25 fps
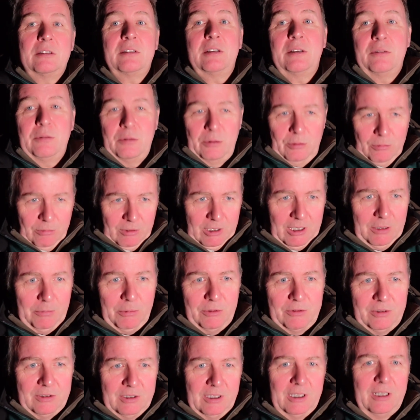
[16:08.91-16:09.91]
so we were
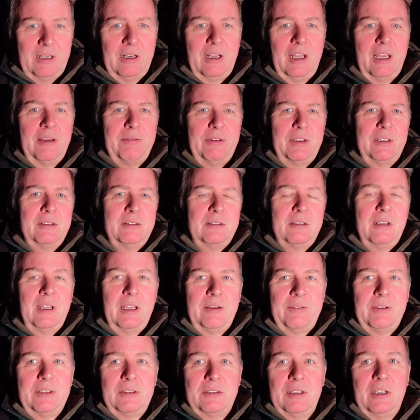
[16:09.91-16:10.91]
able to then have it
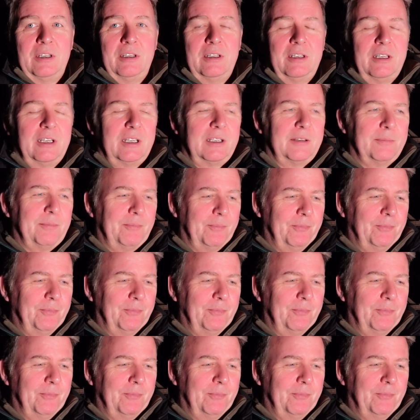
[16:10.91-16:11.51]
turning.